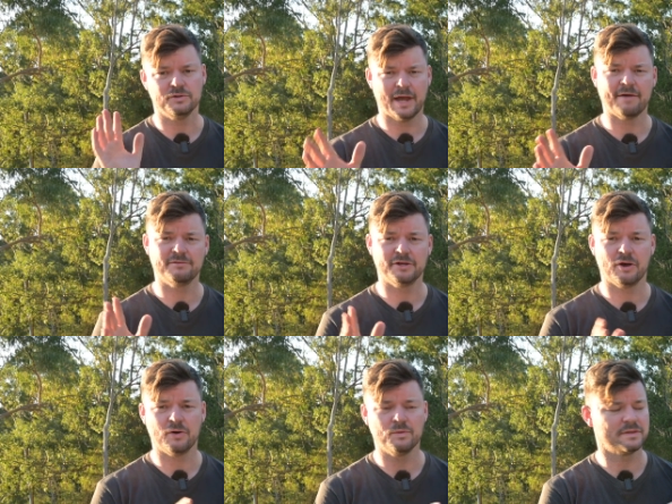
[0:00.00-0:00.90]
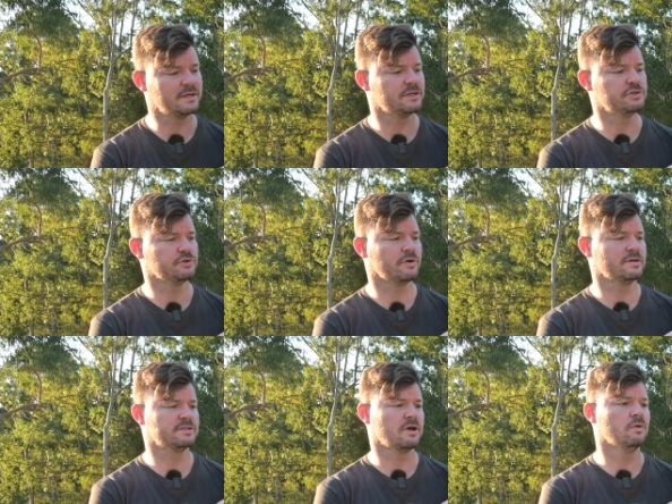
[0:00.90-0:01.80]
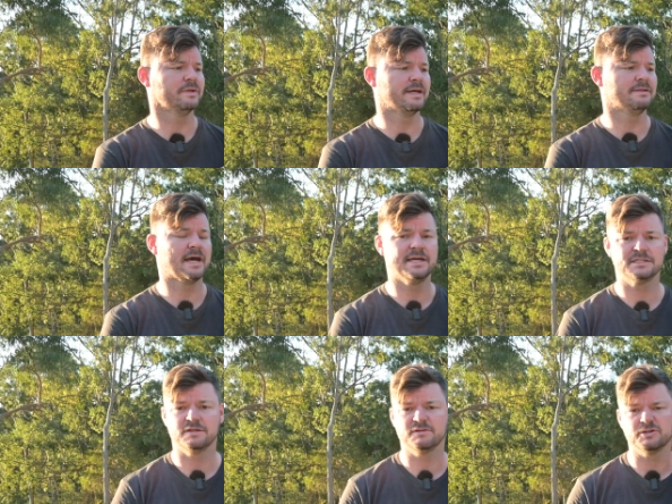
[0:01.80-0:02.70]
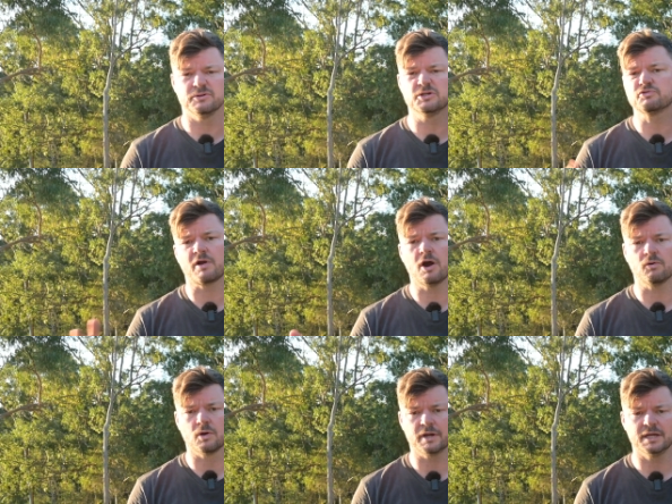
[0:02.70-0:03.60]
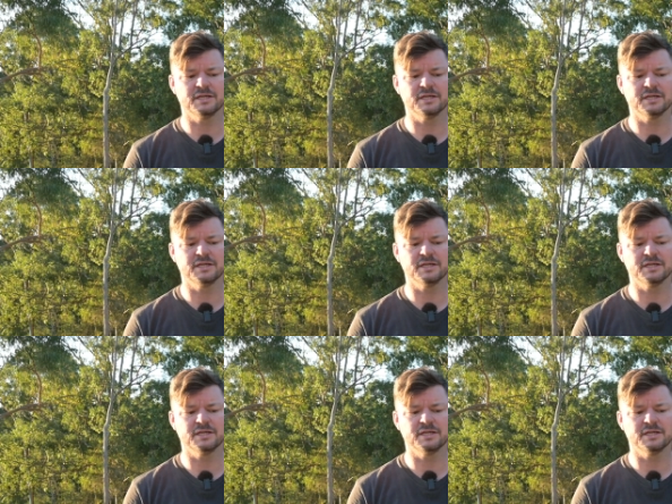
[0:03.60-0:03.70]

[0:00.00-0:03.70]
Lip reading: You have to go with the Enduro sole nowadays if you're doing trail riding.